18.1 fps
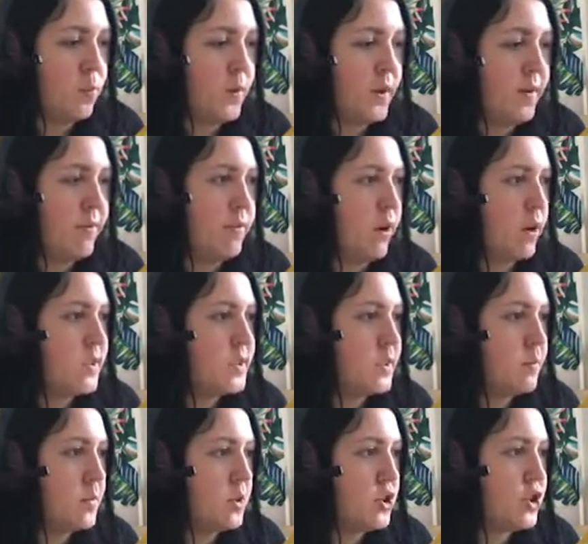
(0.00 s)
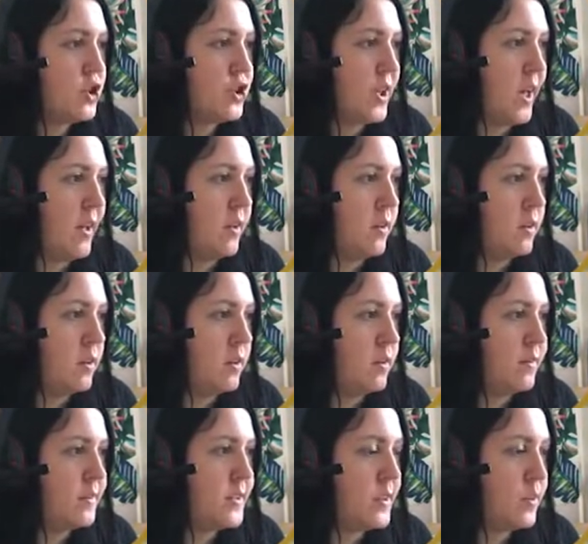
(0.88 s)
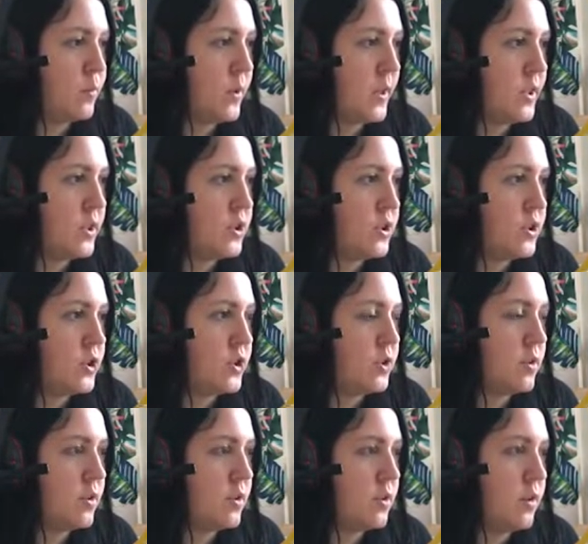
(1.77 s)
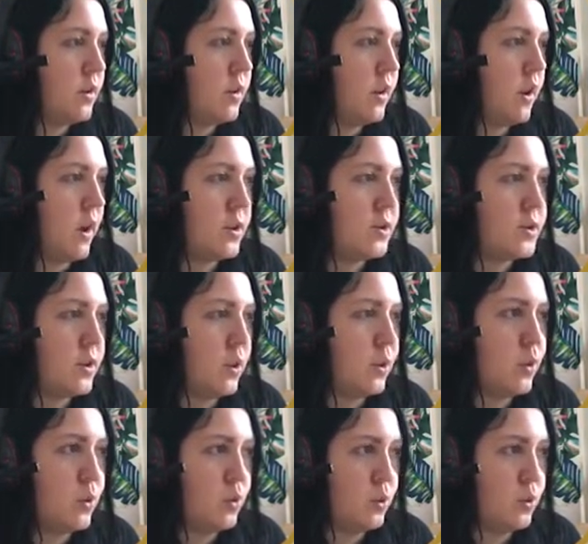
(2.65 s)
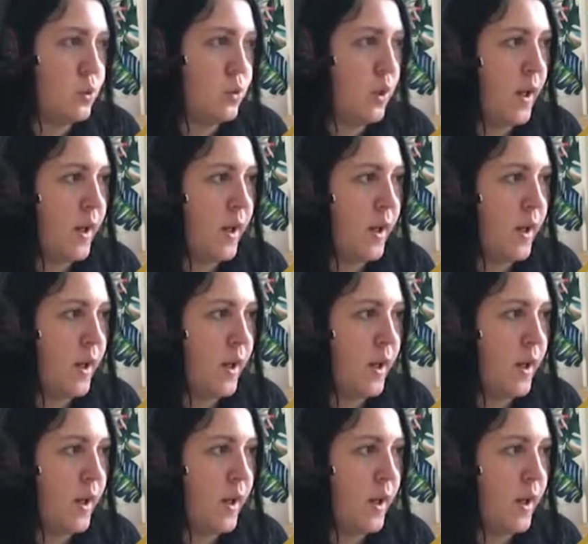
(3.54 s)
We've got some shelves, which are so cool.